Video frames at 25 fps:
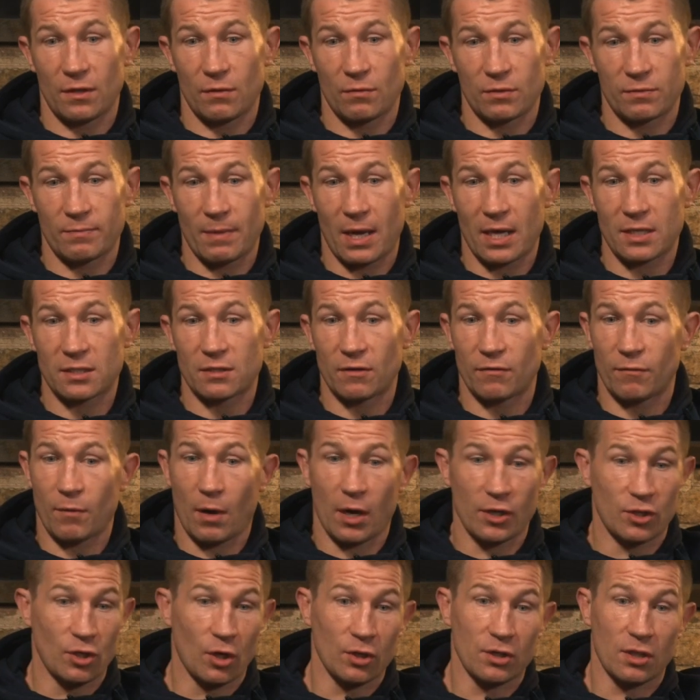It was massive.
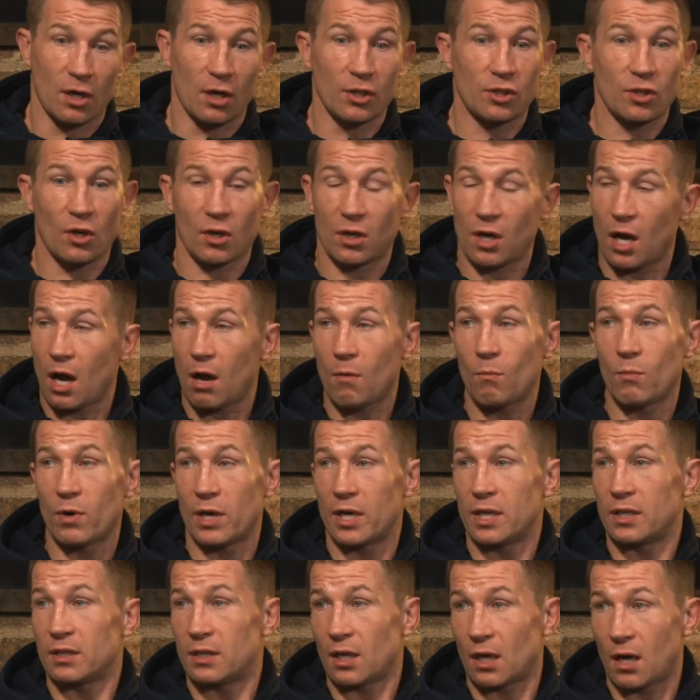I thought, I thought
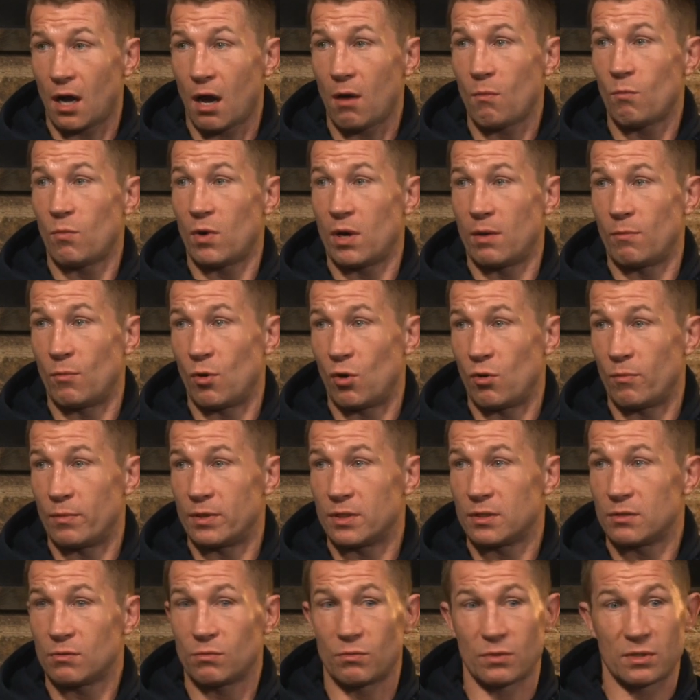Conway, the Conway
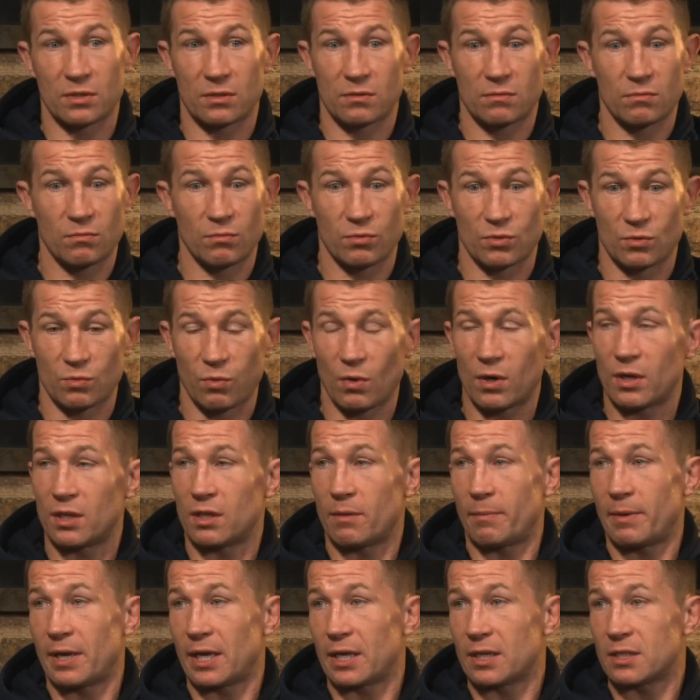moment was was one of
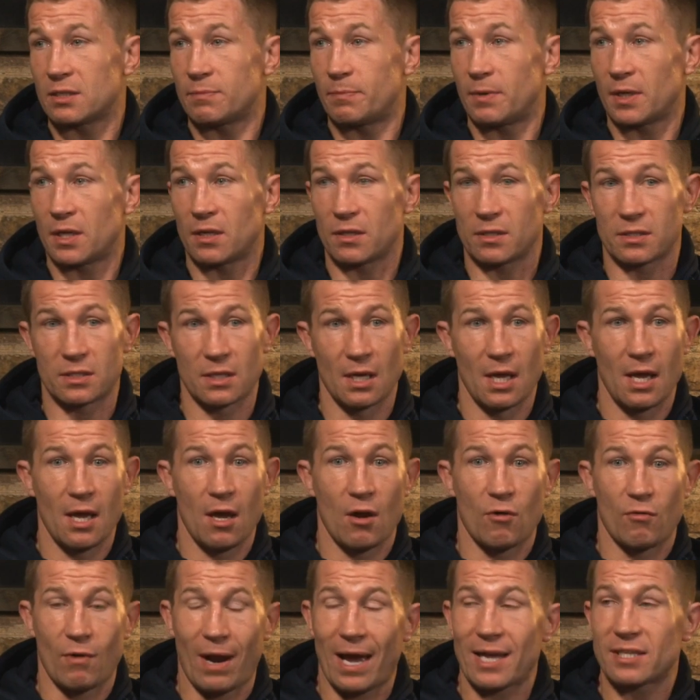the biggest, because
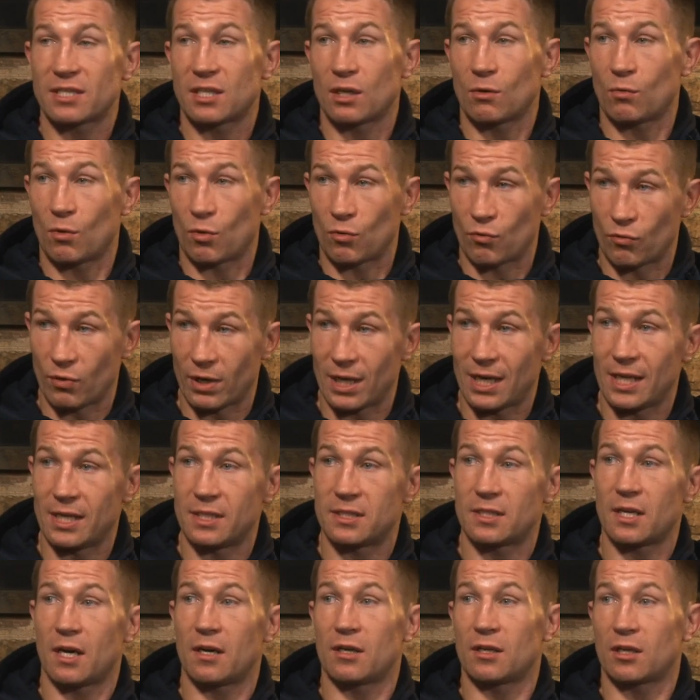Racing were really
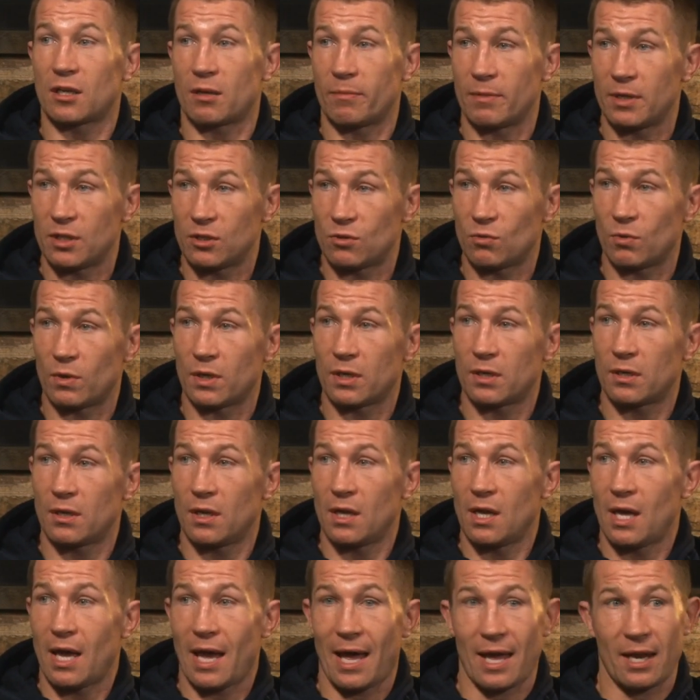starting to come into it,
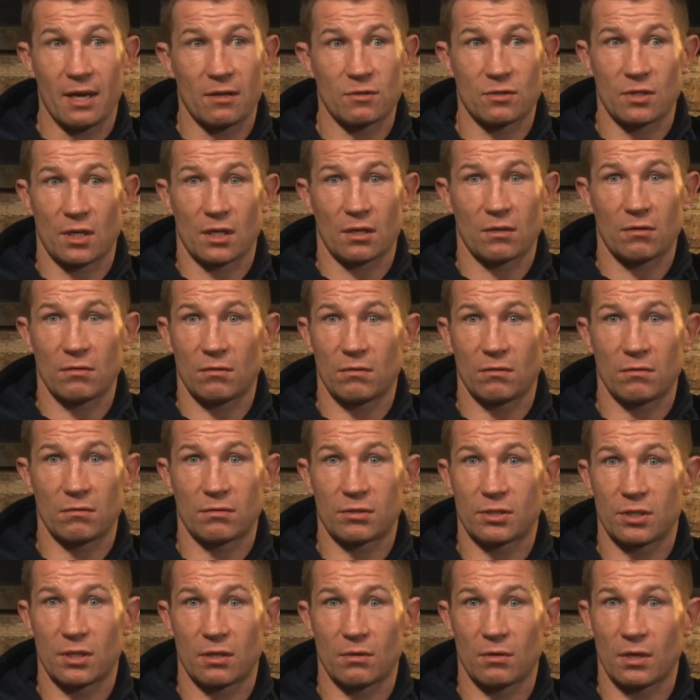and I was like, oh
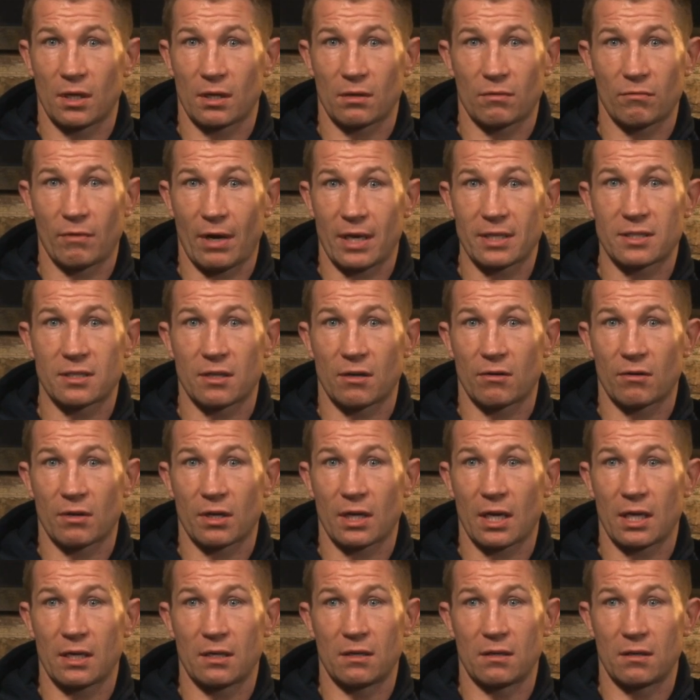shit, like Racing are
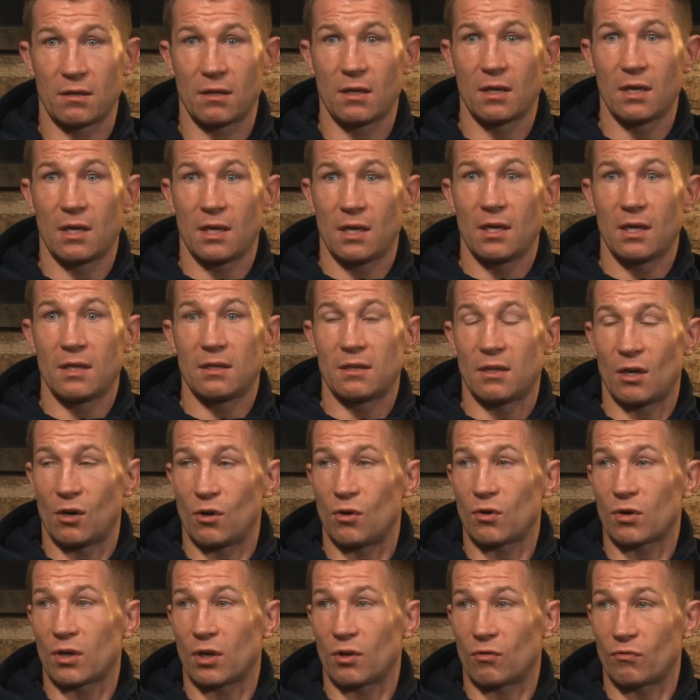getting, they're
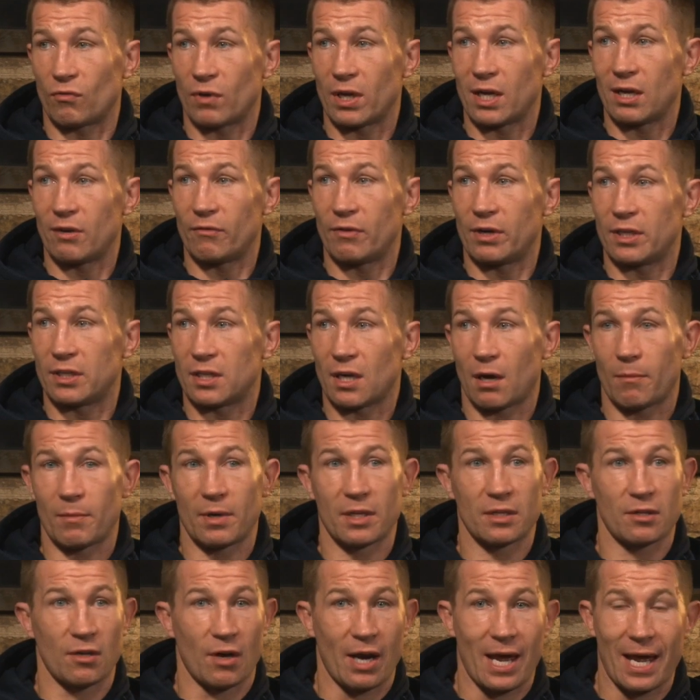looking really, really
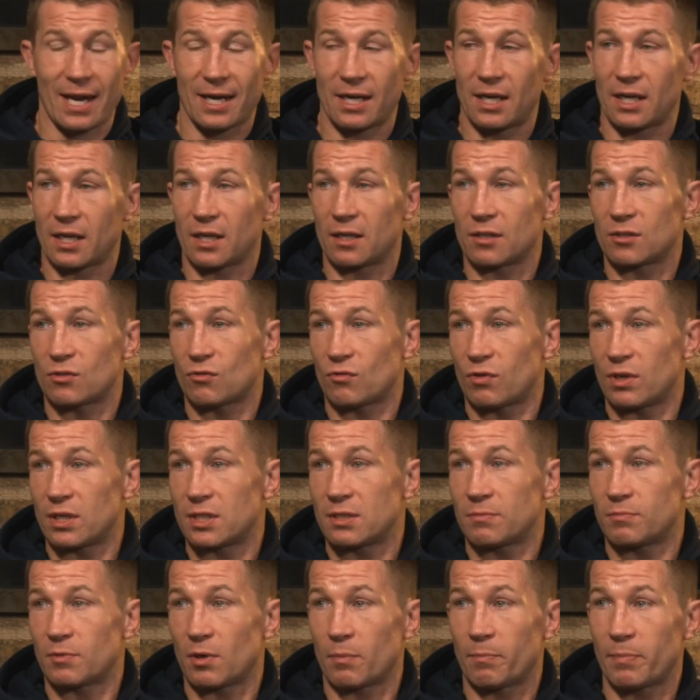dominant. Their handling is
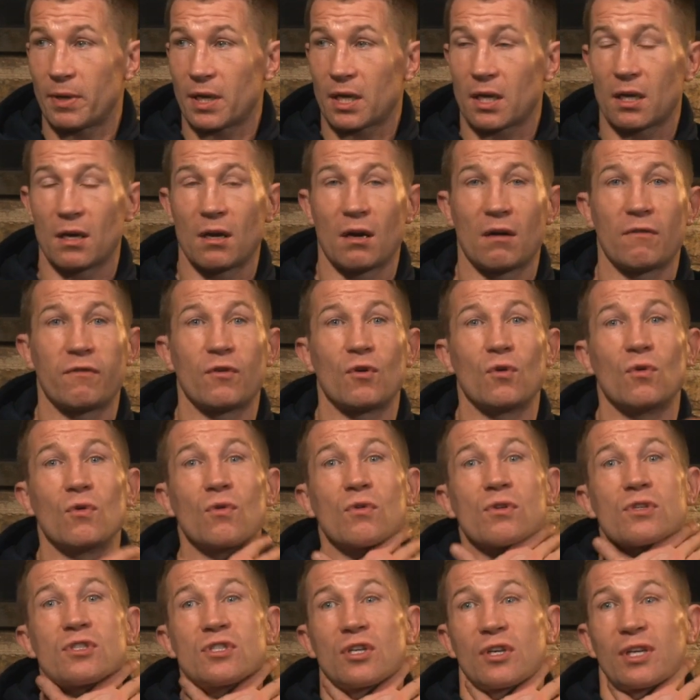crisp. They're picking off
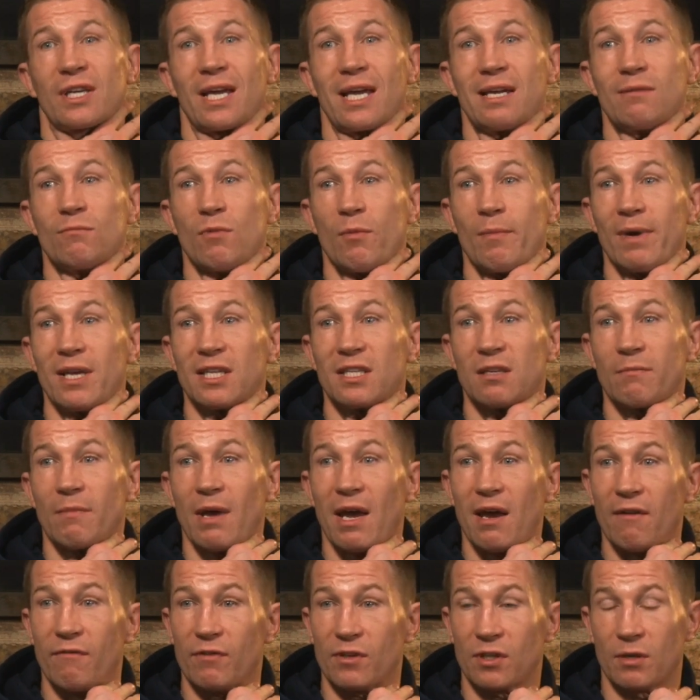holes. They're getting momentum
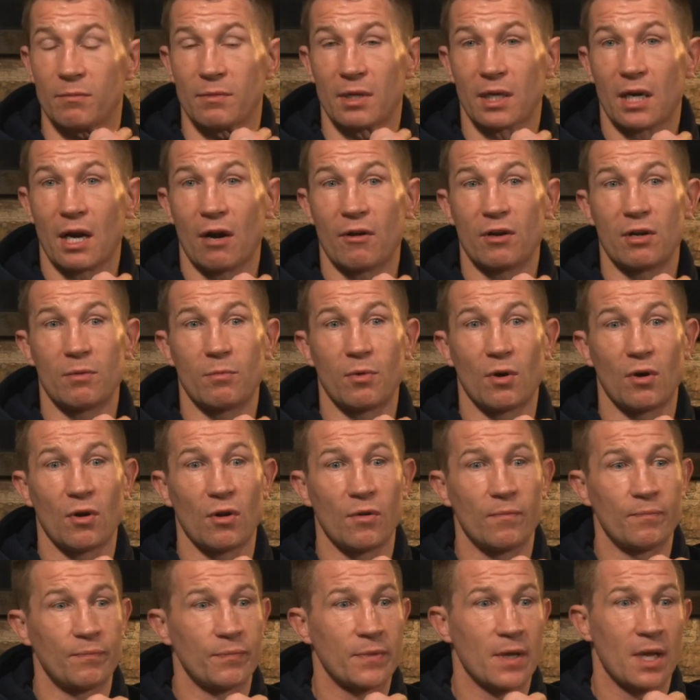every time they carry the
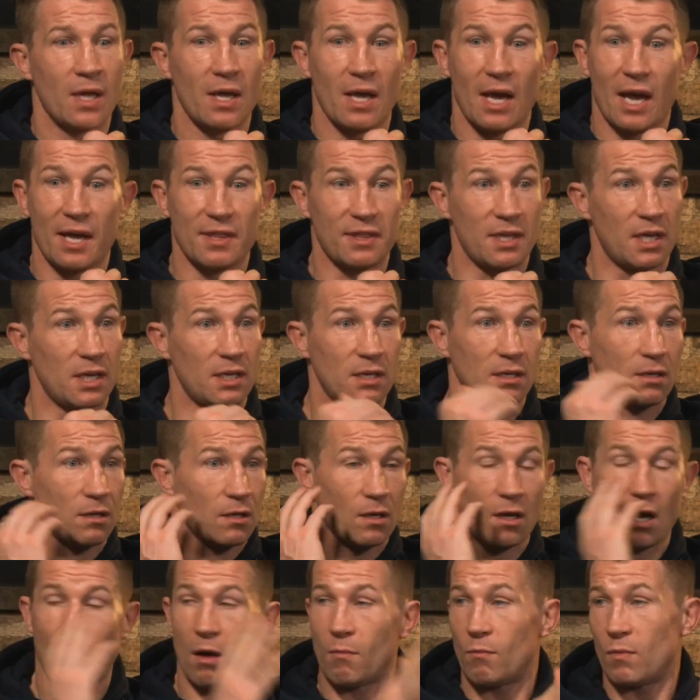ball, and then
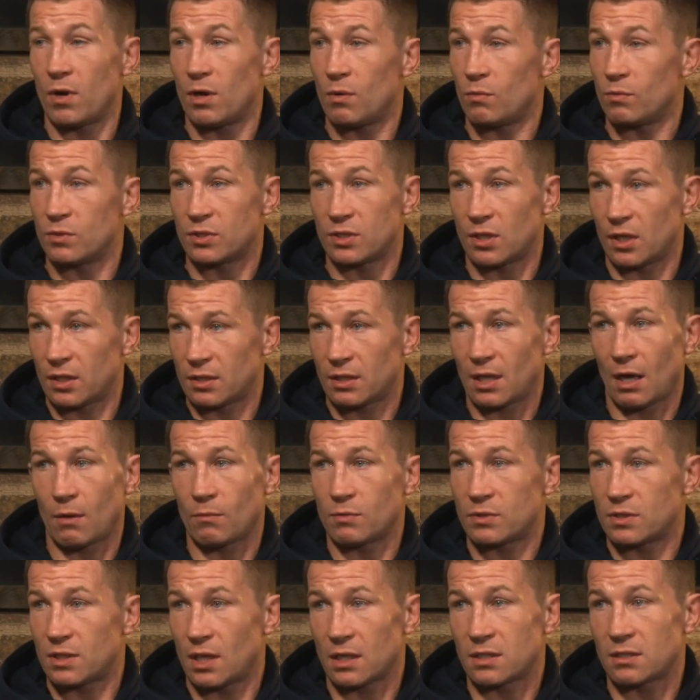Conway was like, that
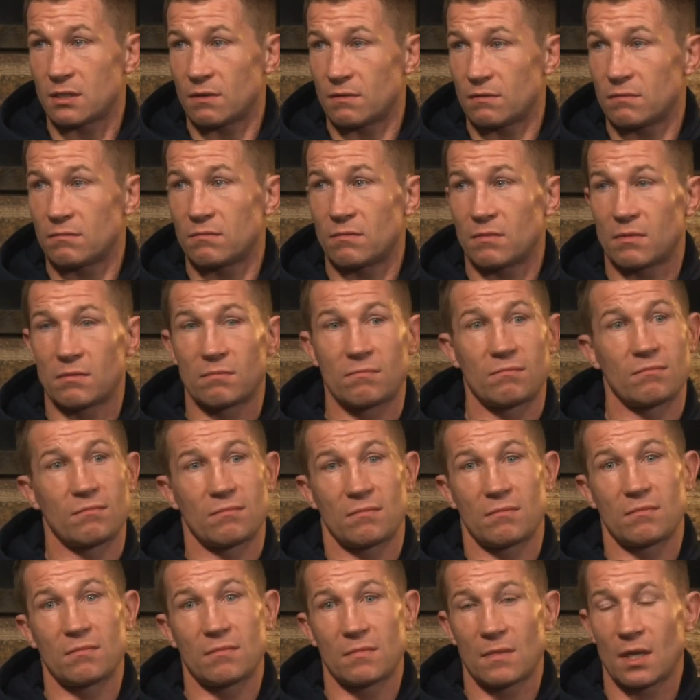was that's a yeah,
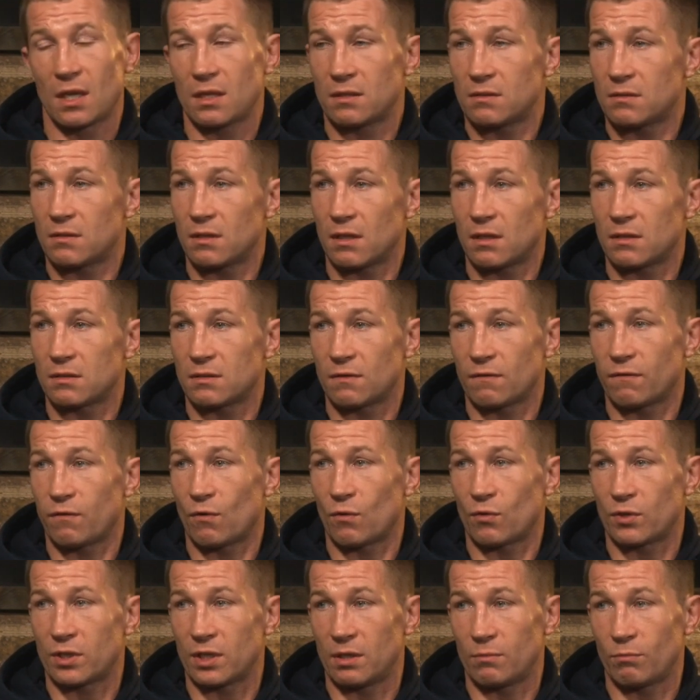it's it's a
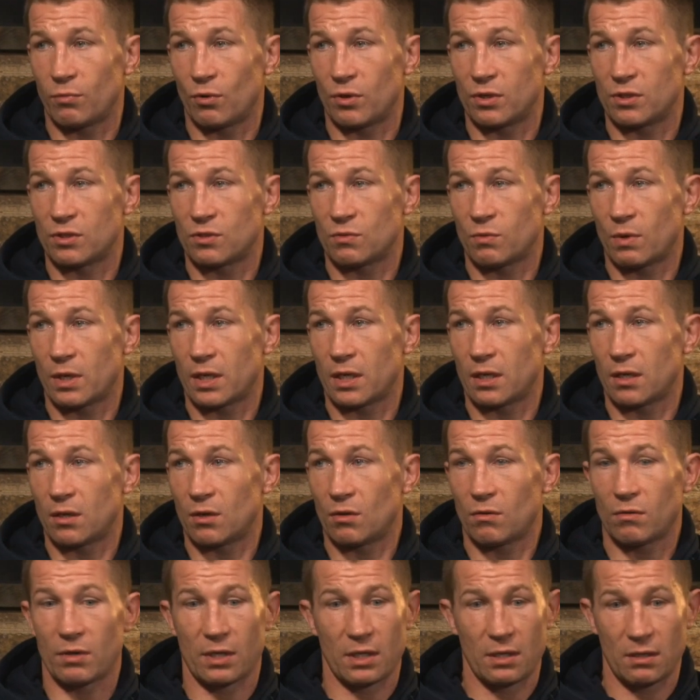fourteen point swing. You
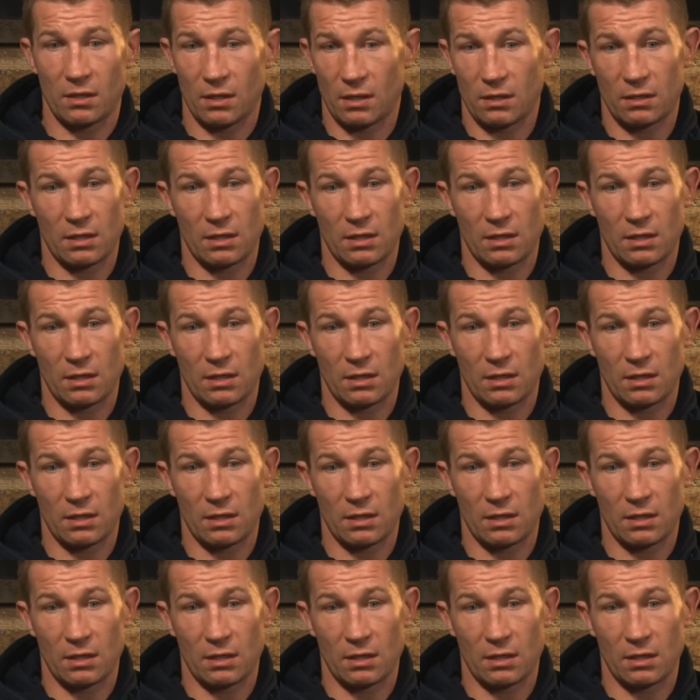know, yeah.